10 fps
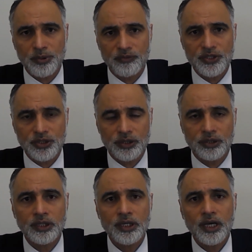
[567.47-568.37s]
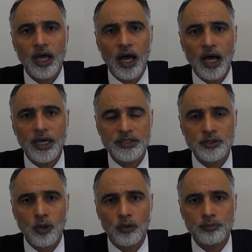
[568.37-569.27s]
provision is
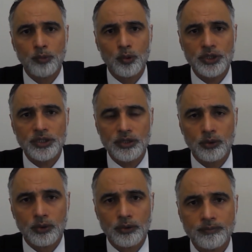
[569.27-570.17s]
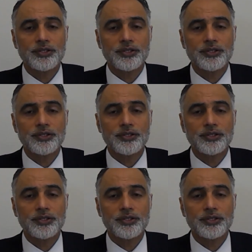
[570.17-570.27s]
not brought into law.